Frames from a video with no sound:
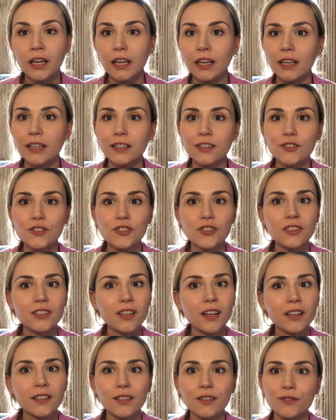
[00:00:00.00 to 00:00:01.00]
and it's just
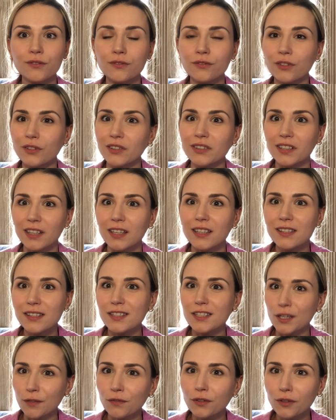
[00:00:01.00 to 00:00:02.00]
kind of it's
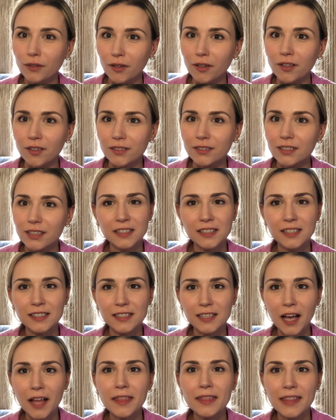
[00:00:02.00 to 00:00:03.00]
difficult it's
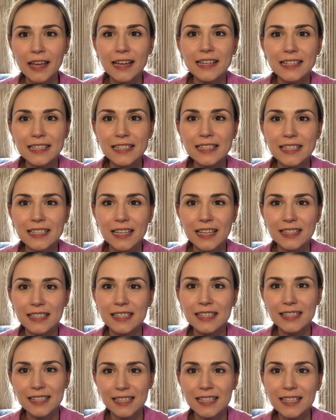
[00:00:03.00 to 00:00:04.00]
not that easy as
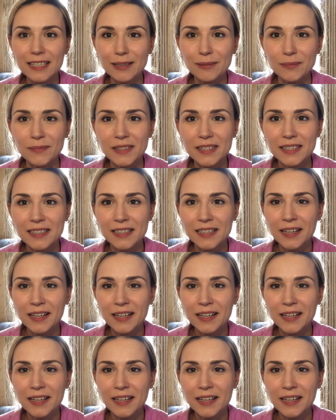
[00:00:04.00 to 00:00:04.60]
it seems